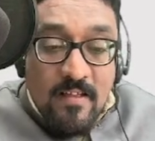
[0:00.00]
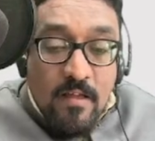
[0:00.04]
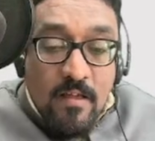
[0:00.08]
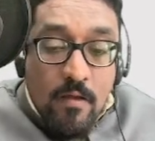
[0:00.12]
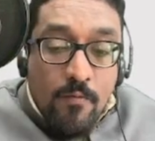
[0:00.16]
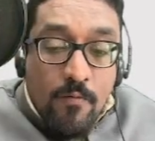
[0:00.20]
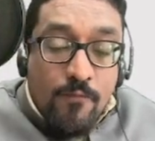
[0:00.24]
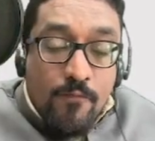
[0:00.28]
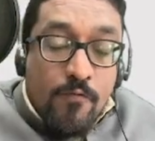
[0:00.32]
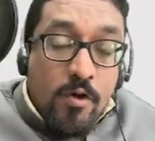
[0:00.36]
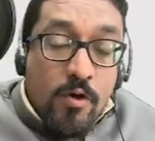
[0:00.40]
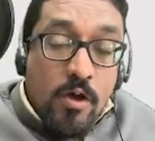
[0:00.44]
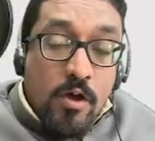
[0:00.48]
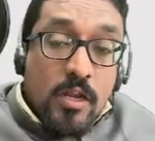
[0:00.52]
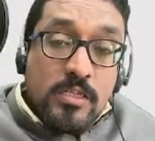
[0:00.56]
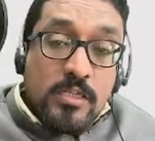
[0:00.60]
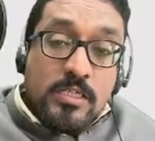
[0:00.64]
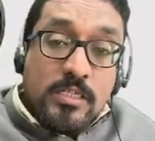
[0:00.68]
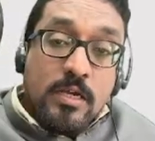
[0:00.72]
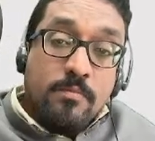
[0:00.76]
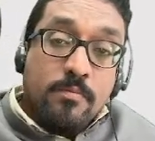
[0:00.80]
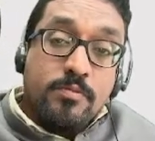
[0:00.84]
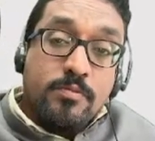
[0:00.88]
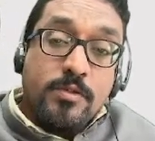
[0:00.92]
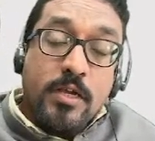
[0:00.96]
were
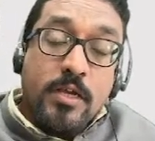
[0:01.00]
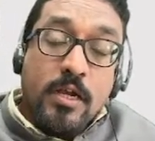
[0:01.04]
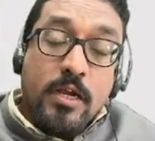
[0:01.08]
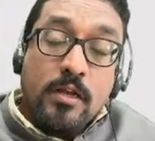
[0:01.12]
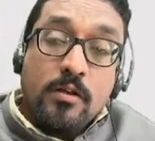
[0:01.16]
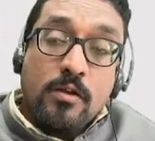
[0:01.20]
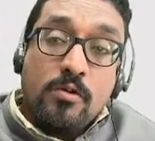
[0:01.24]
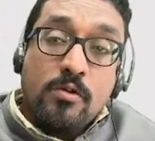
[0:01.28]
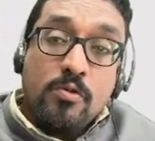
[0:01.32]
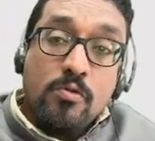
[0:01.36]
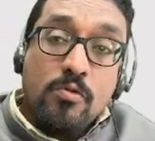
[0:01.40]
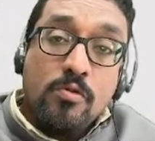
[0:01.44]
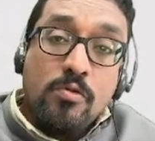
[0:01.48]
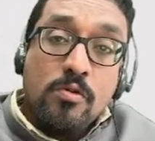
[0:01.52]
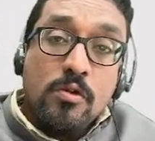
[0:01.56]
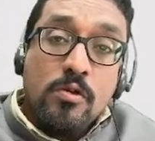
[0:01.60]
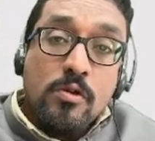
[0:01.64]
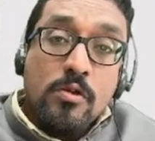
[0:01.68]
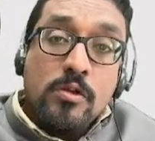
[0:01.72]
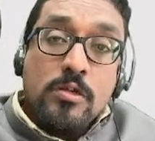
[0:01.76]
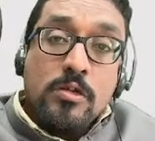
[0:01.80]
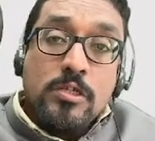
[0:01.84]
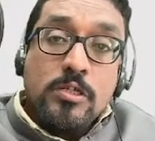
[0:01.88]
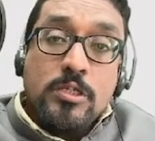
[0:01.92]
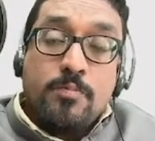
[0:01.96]
subject to
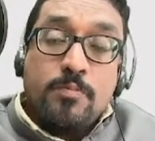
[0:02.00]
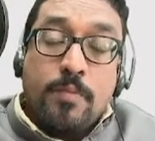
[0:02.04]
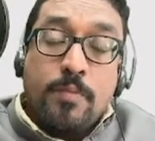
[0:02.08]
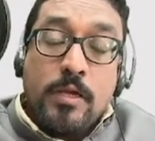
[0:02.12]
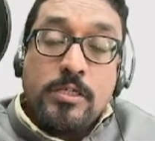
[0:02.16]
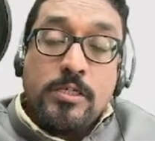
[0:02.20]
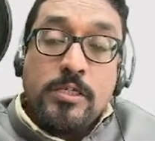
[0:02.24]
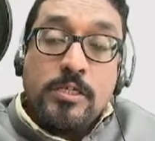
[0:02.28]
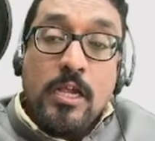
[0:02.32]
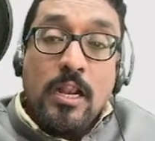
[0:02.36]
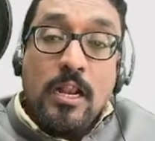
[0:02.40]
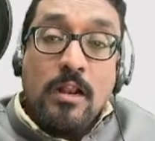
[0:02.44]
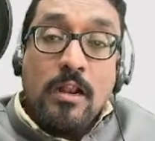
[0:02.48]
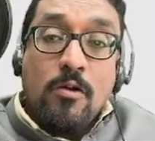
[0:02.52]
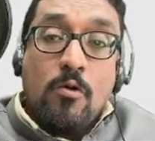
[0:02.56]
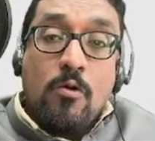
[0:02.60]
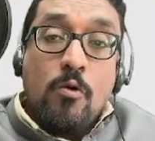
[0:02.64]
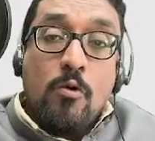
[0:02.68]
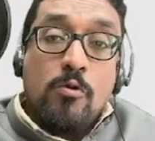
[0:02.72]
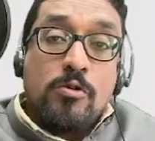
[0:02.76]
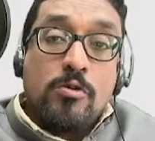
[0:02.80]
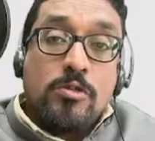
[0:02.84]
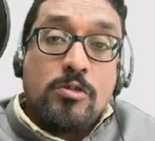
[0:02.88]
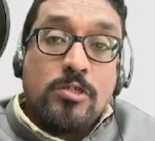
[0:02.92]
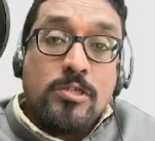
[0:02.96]
special
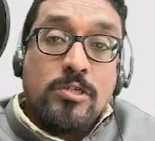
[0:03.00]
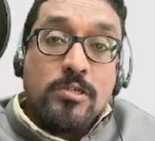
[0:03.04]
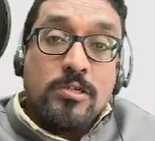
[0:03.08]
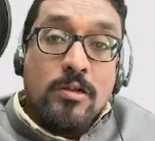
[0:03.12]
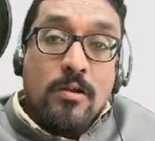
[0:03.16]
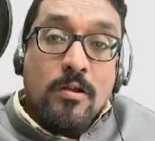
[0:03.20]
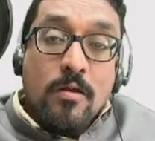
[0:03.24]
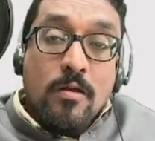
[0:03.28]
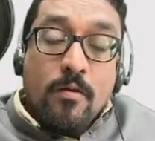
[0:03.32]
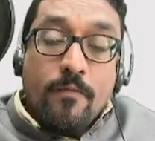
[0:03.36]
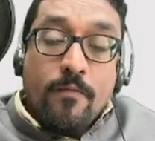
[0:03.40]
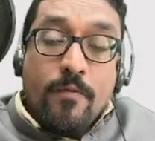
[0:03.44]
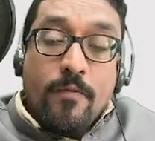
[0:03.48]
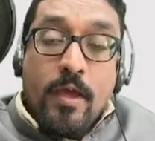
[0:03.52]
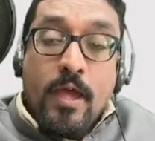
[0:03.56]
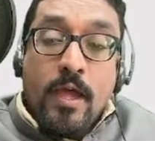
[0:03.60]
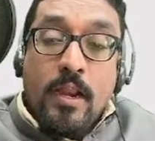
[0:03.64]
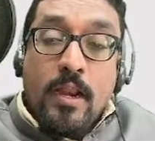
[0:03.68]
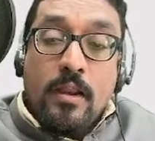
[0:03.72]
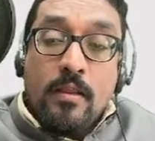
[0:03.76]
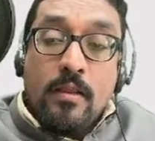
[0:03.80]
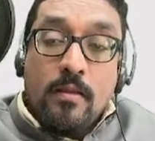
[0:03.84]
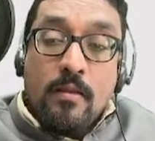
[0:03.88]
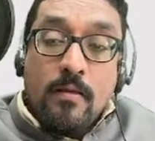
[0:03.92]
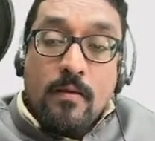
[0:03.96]
courts
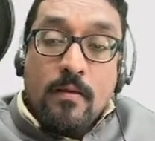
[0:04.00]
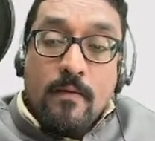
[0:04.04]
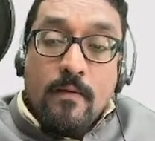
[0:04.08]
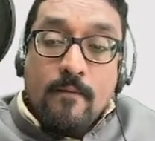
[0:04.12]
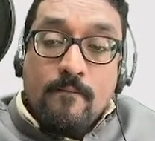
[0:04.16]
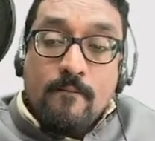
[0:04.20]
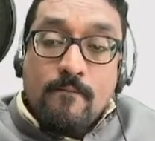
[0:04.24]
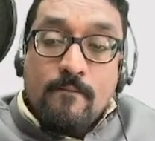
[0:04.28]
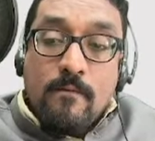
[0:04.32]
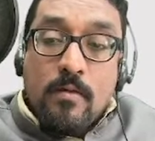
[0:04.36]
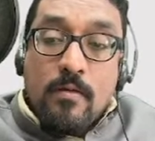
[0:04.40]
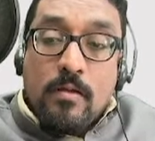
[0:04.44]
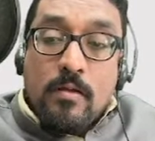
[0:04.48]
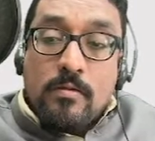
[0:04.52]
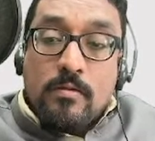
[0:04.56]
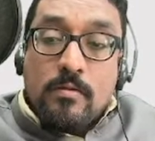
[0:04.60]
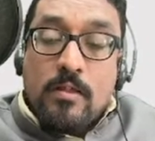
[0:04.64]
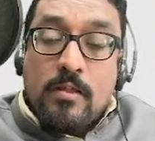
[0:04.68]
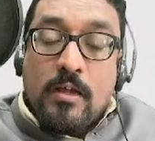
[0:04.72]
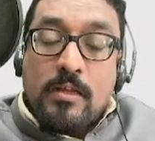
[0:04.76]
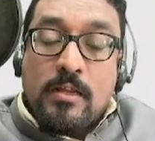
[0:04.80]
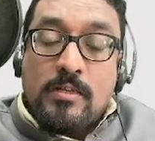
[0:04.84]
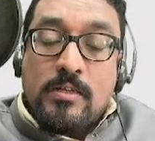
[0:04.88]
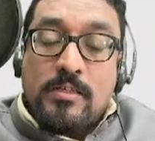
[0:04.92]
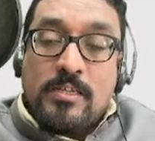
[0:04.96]
where
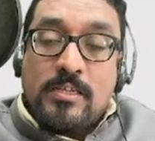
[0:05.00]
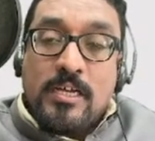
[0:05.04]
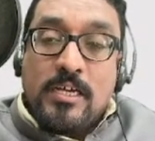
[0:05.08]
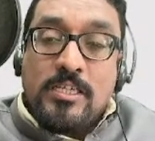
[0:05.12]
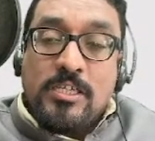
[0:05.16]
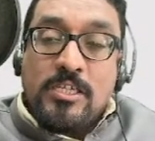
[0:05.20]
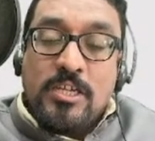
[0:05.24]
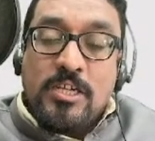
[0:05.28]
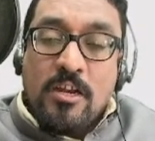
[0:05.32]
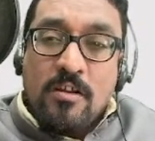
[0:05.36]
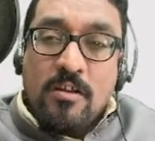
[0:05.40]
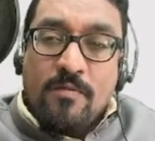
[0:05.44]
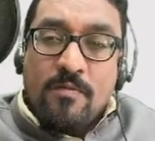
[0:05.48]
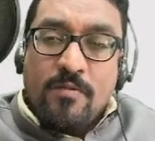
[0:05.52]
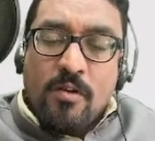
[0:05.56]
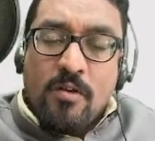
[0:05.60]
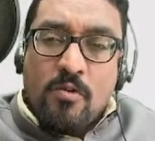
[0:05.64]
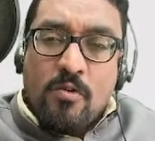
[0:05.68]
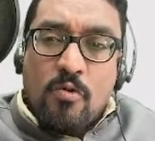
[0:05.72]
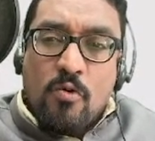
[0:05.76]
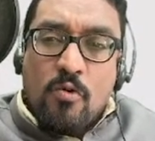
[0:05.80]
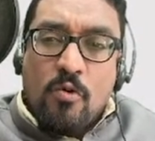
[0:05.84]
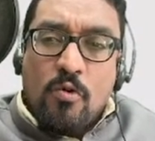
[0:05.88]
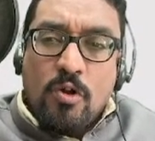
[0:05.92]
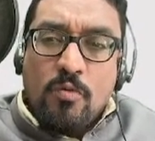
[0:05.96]
the decision of the
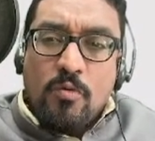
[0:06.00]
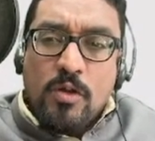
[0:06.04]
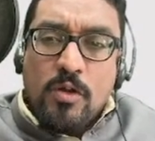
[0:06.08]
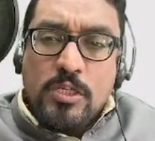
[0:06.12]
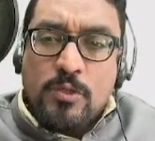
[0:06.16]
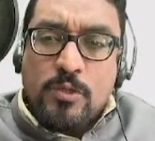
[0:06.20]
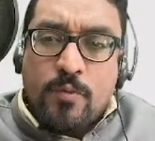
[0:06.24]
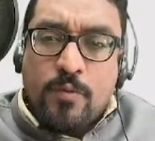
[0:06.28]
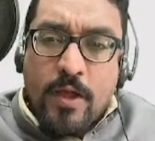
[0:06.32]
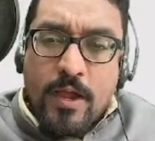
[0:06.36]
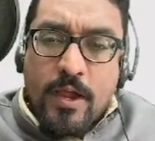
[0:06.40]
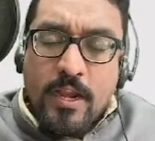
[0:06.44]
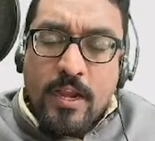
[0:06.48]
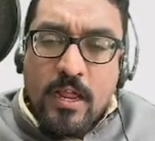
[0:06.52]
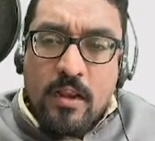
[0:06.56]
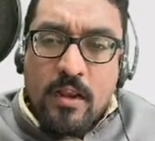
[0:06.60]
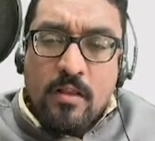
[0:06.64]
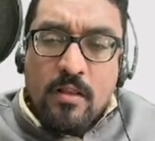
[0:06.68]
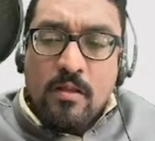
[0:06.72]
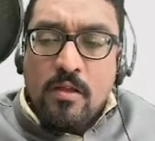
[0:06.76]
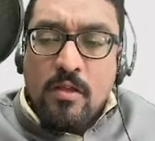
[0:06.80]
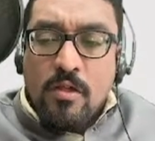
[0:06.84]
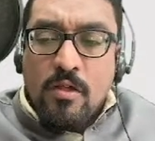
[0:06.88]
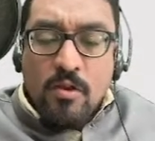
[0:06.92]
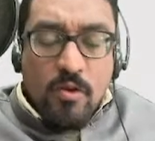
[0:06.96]
court was final,
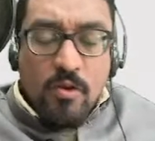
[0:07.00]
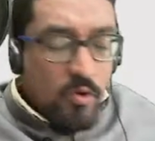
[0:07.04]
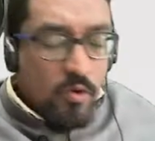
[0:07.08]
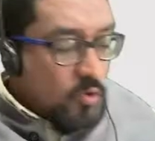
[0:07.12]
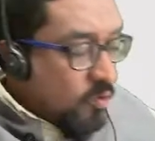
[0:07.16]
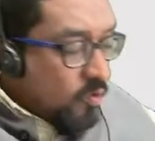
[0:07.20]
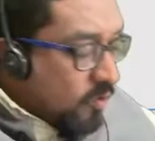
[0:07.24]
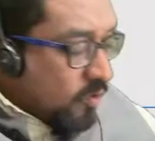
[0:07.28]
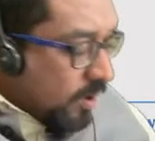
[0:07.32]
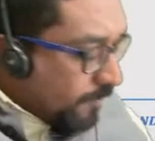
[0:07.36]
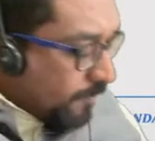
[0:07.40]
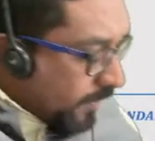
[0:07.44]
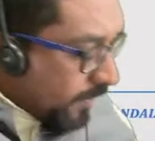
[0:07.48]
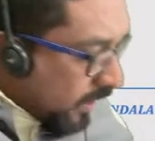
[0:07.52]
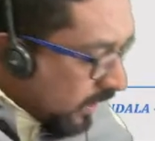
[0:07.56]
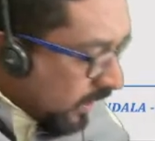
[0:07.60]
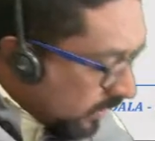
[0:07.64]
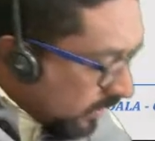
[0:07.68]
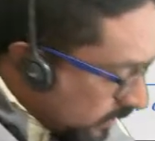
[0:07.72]
no appeal.